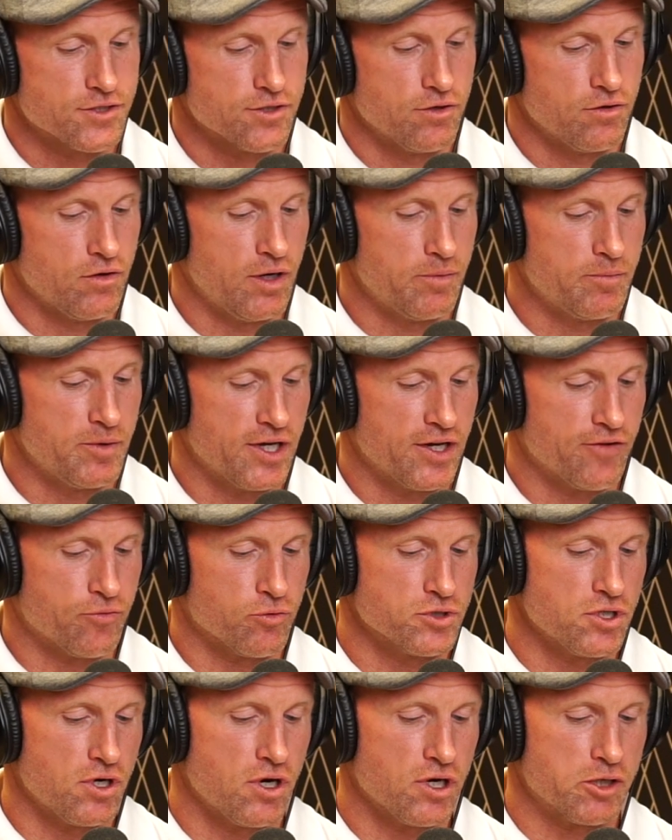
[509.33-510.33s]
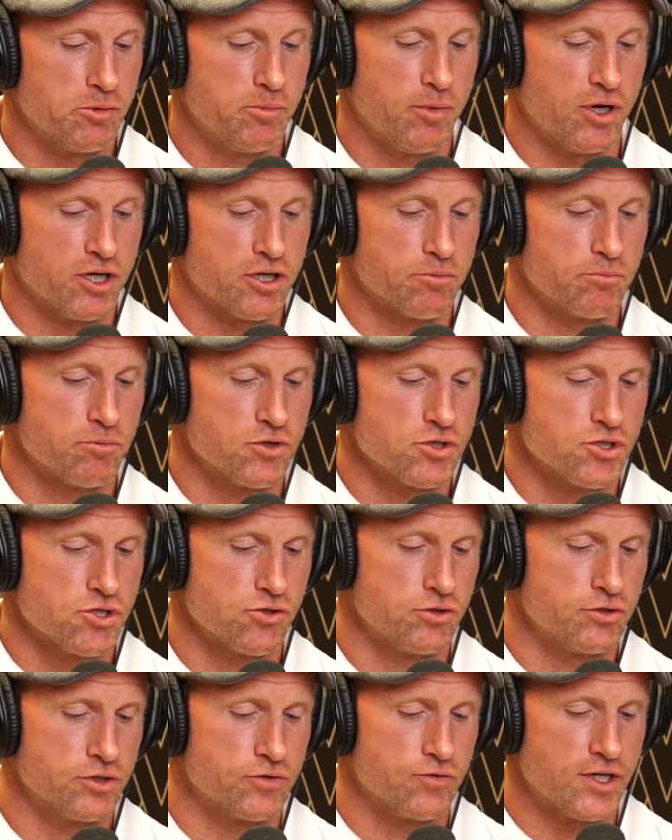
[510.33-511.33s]
so I mean, if we're talking about
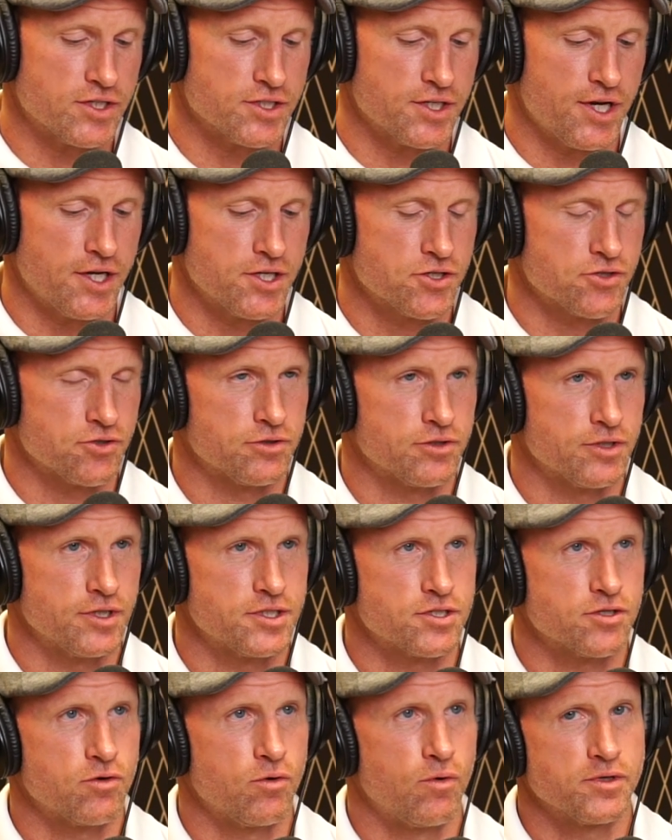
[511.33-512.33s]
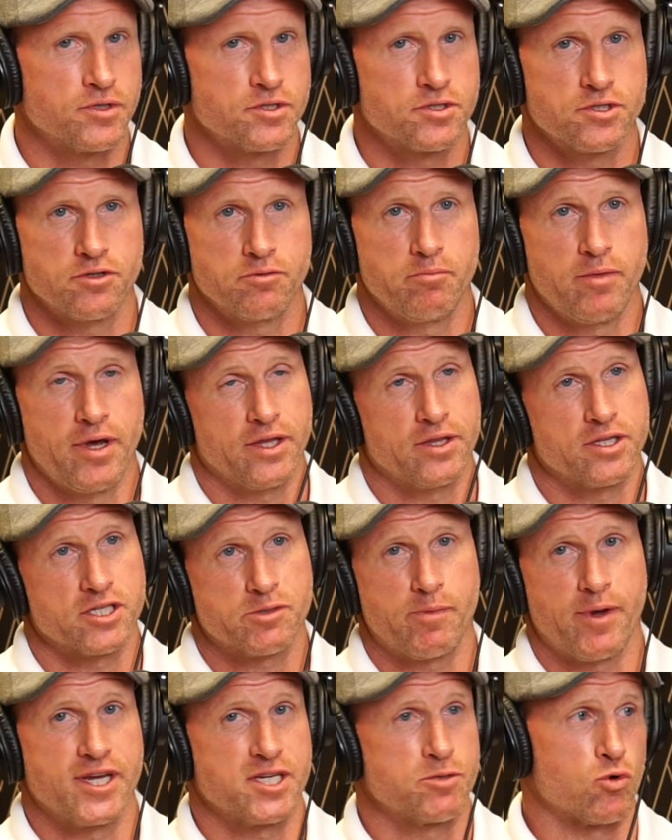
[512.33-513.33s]
commercial and residential, it's going to make the
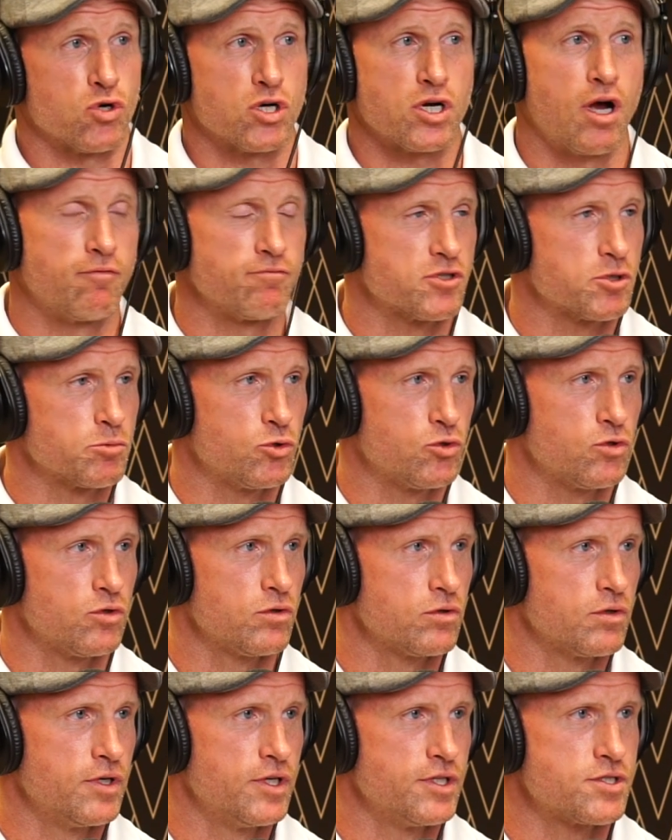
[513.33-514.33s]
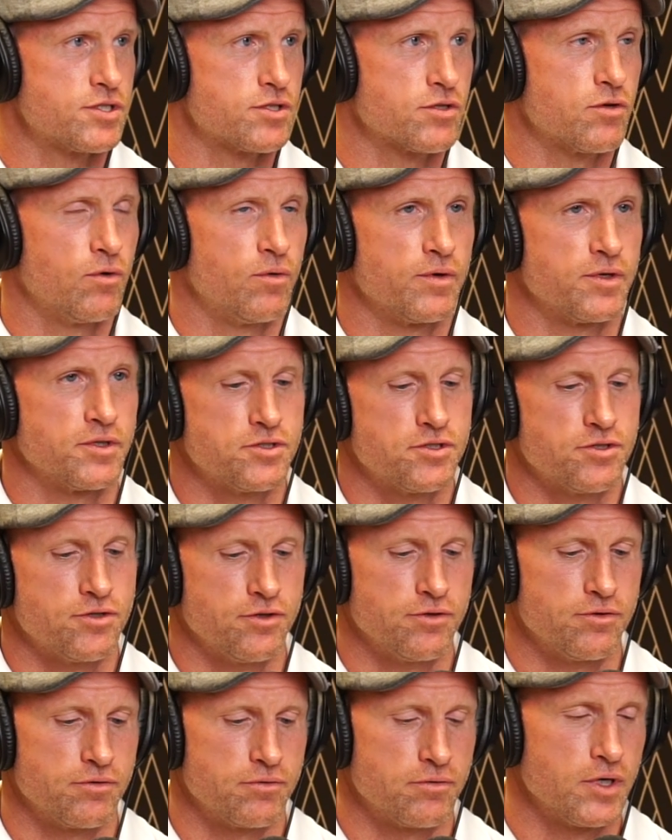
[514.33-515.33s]
space more comfortable. It's going
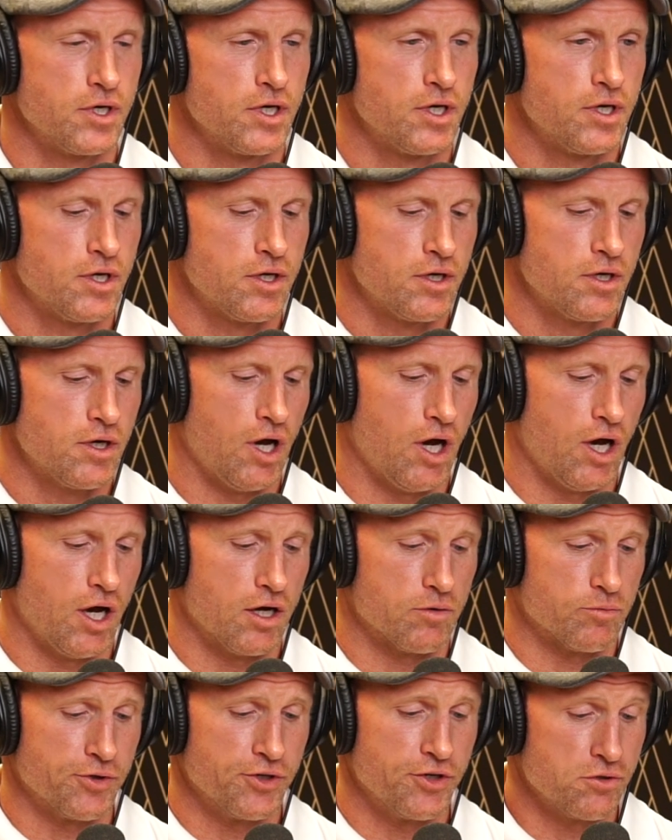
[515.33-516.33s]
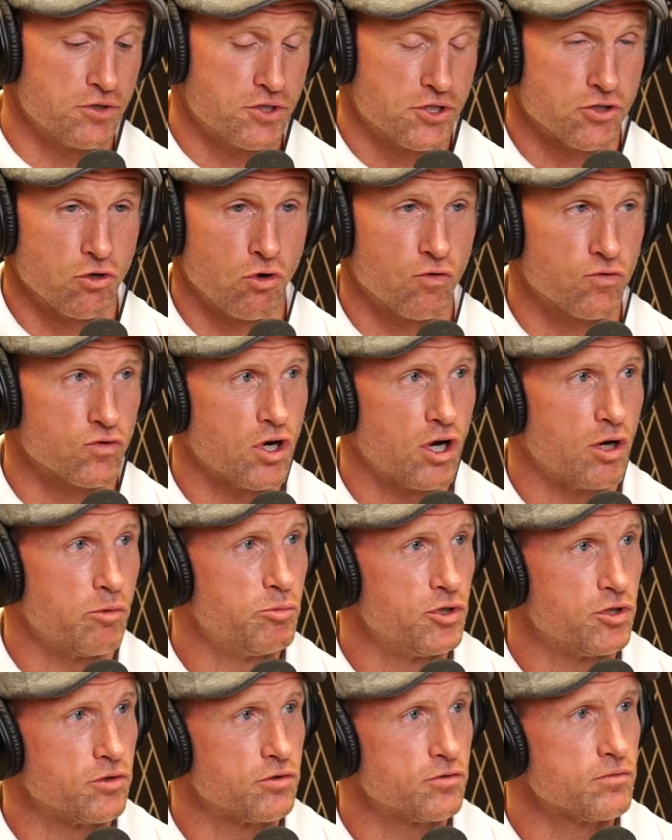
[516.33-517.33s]
to uh, reduce your overall
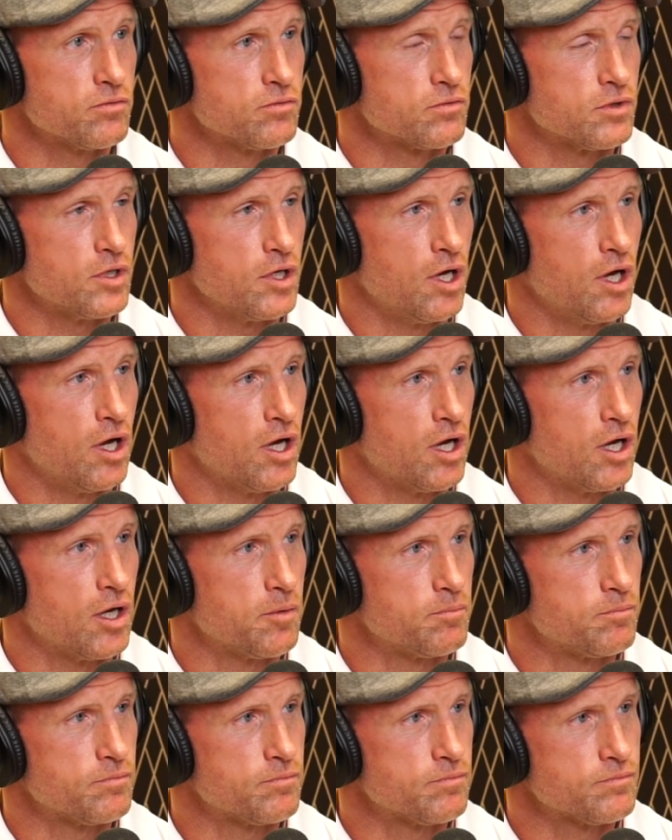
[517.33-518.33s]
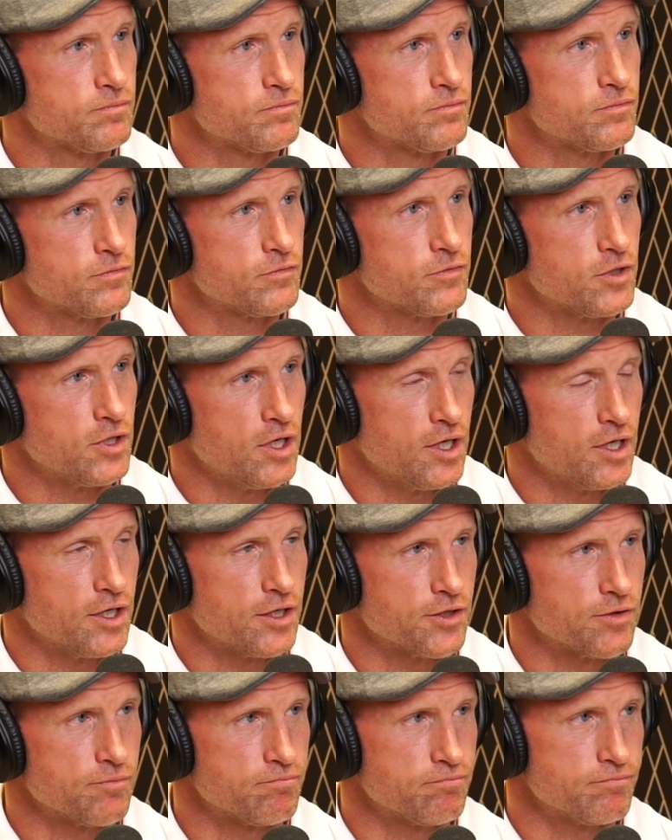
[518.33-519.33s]
bill um, uh,
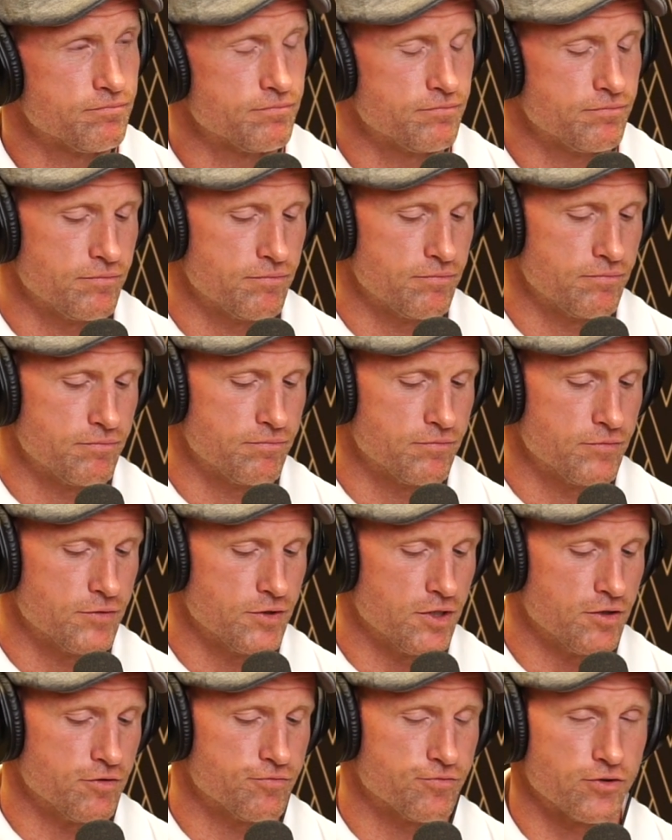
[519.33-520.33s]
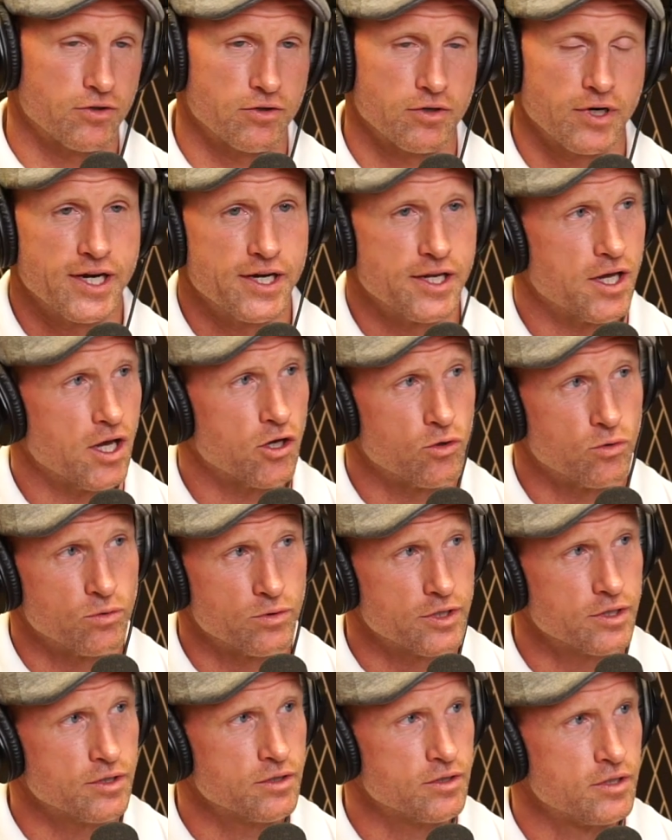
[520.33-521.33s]
uh for heating and
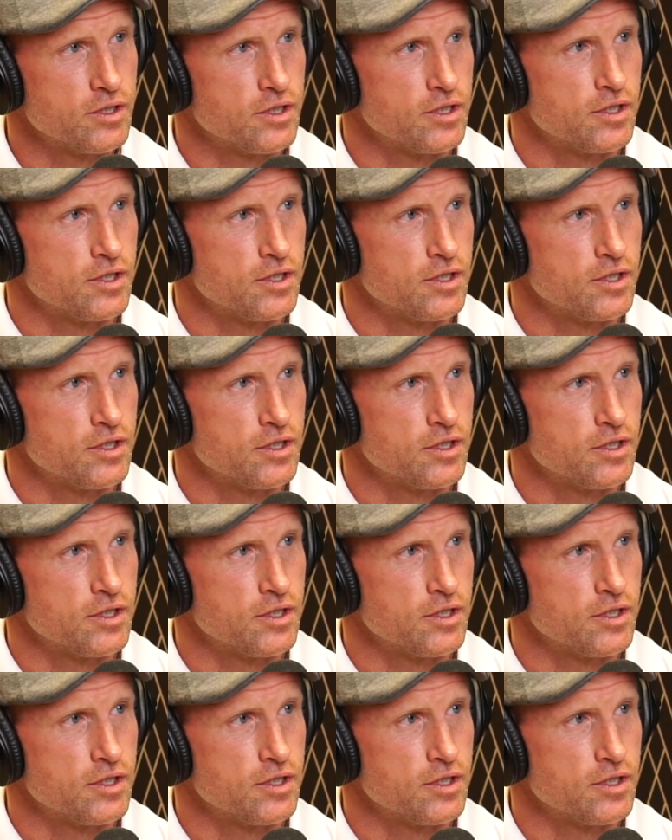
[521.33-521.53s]
cooling.